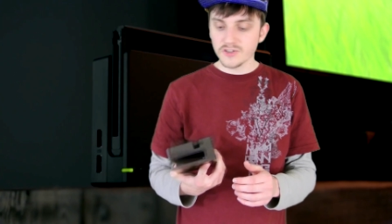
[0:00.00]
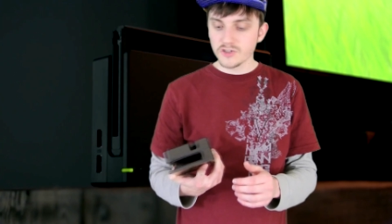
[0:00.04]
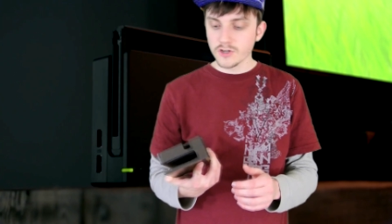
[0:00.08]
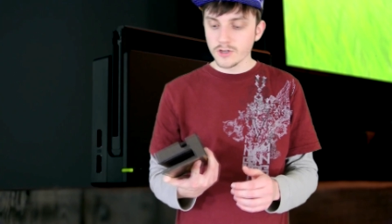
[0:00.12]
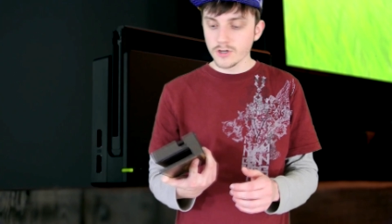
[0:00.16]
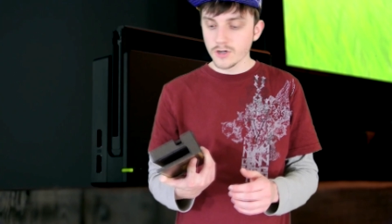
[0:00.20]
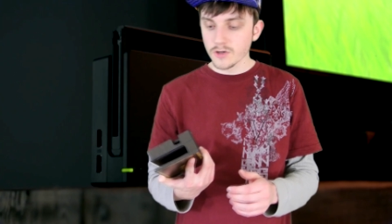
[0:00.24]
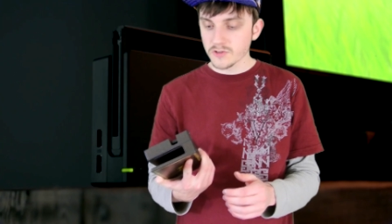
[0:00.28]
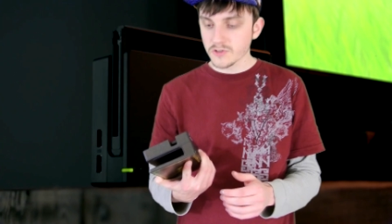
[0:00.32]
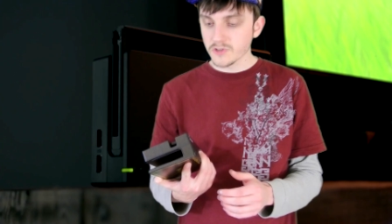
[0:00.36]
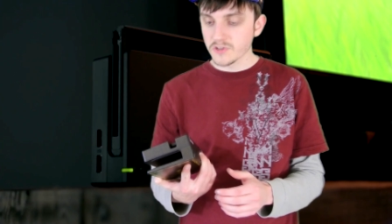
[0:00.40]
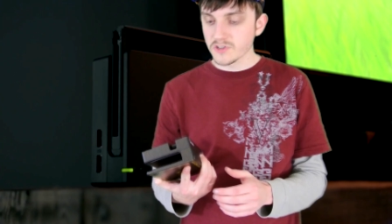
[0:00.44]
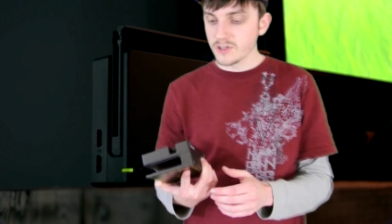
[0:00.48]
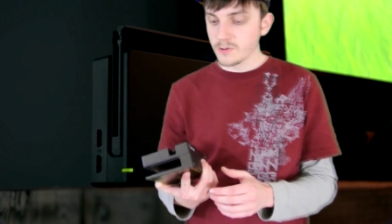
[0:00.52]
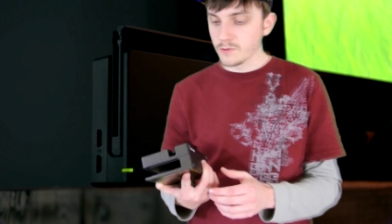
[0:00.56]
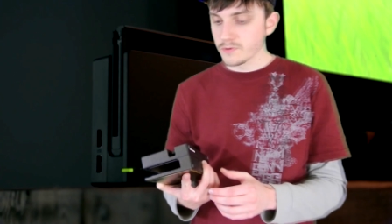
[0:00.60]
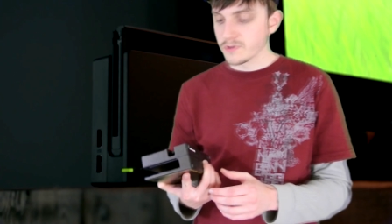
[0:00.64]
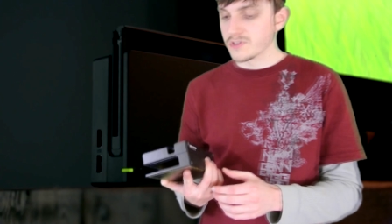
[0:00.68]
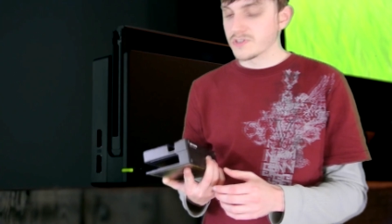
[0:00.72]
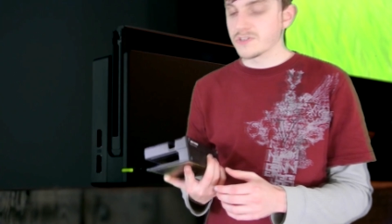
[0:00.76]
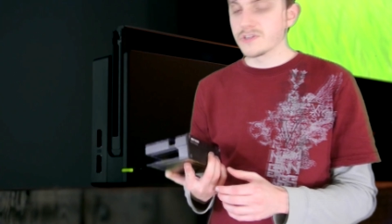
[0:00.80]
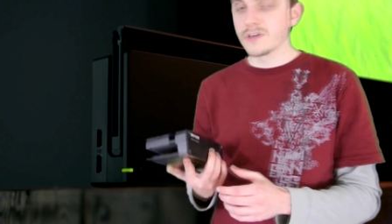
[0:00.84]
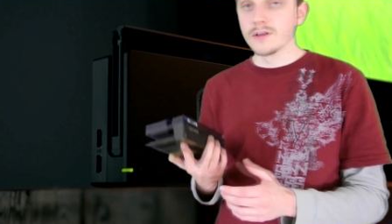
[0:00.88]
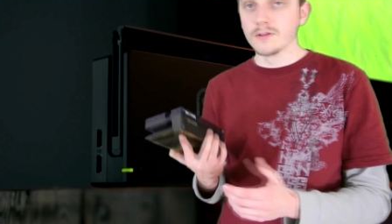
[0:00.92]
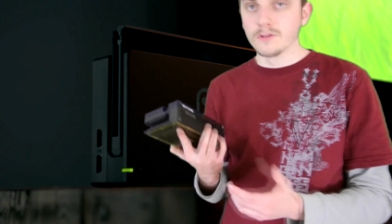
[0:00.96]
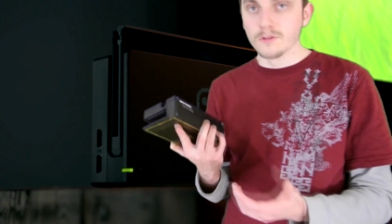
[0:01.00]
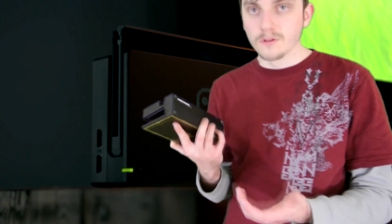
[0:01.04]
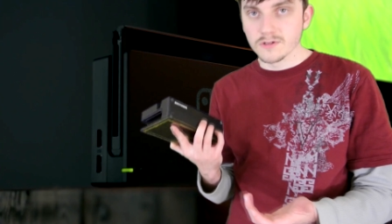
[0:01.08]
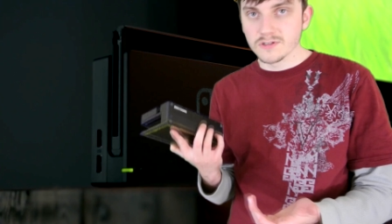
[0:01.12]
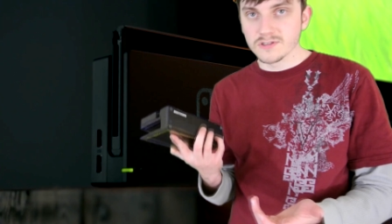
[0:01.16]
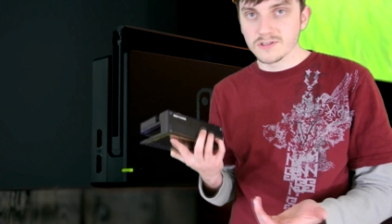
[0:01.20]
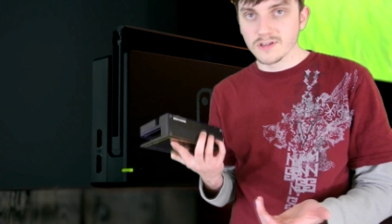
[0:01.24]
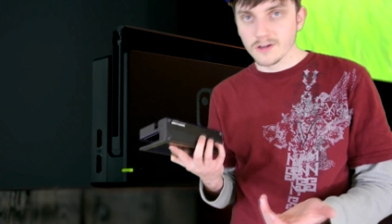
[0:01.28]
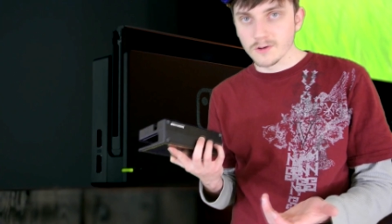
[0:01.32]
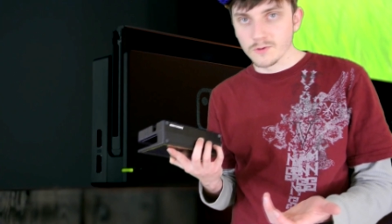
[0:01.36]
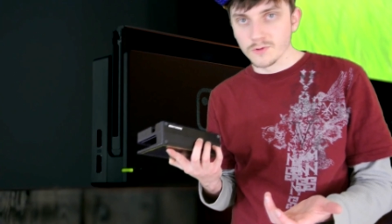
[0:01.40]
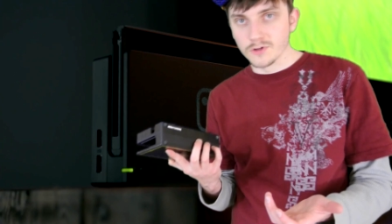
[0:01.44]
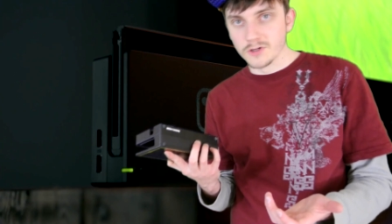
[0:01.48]
you can also see what the skin
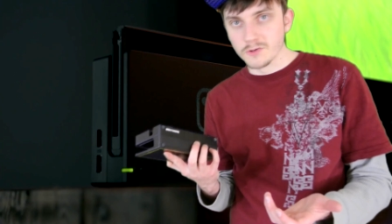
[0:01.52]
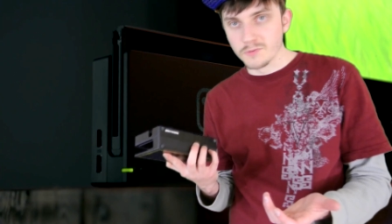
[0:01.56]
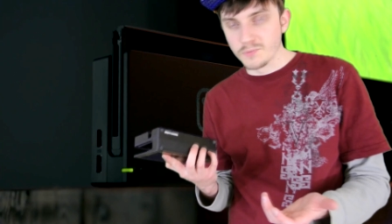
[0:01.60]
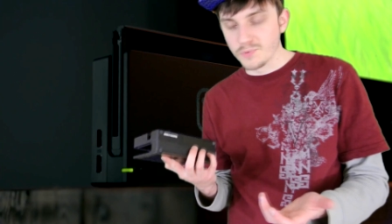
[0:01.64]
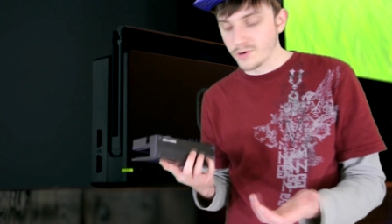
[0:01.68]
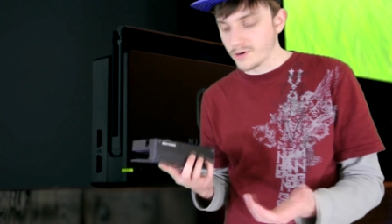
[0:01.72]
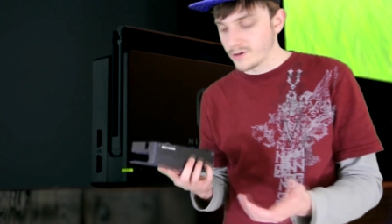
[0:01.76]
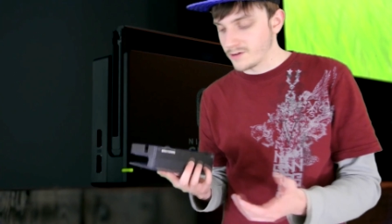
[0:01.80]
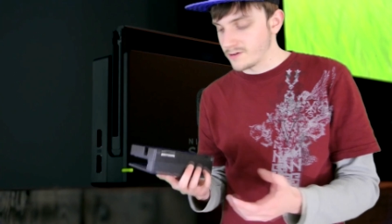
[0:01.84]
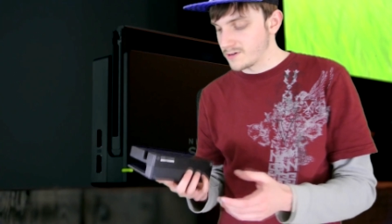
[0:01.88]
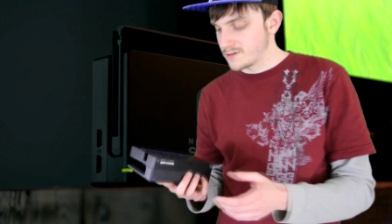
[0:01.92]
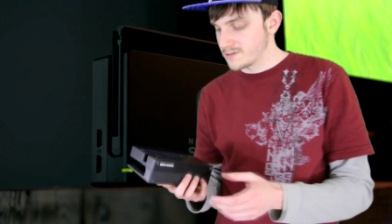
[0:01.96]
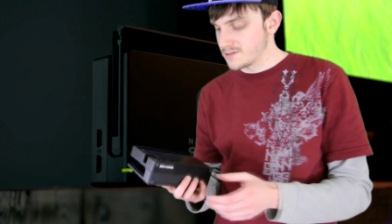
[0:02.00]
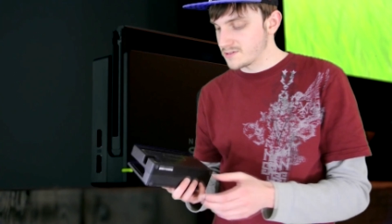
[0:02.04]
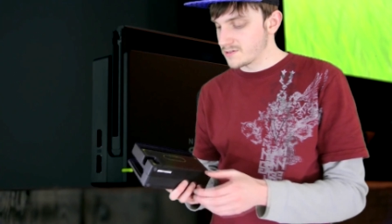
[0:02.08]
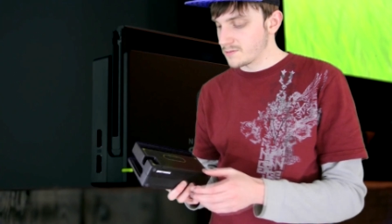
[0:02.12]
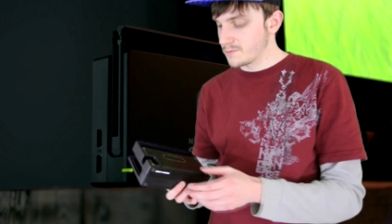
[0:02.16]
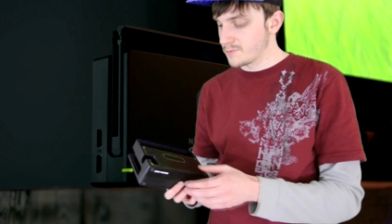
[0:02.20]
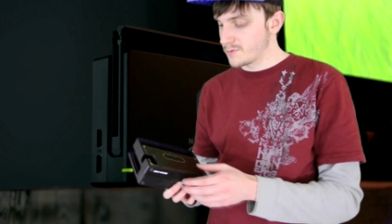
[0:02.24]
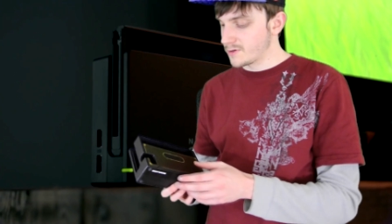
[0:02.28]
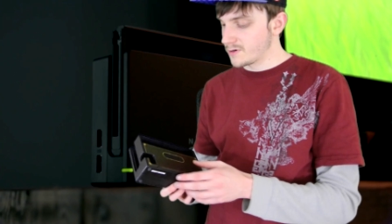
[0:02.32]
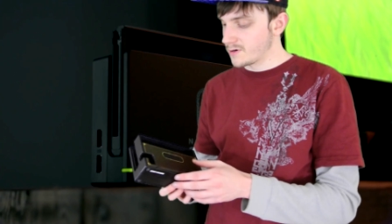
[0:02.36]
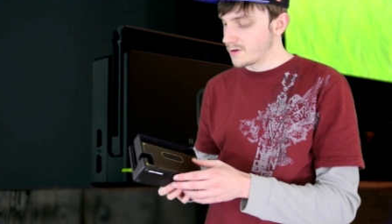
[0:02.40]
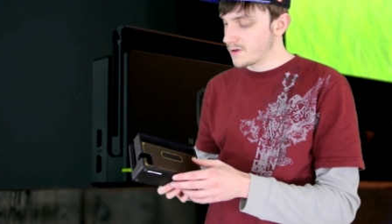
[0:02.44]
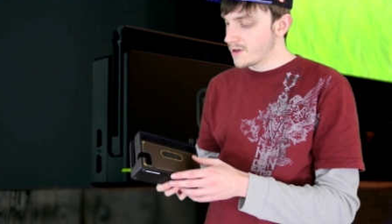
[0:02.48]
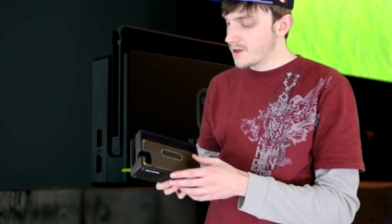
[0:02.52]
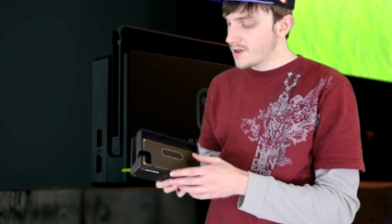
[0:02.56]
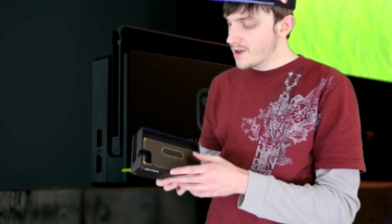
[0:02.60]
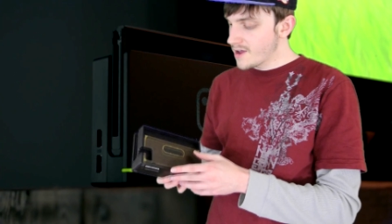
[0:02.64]
looks like when you put it on something.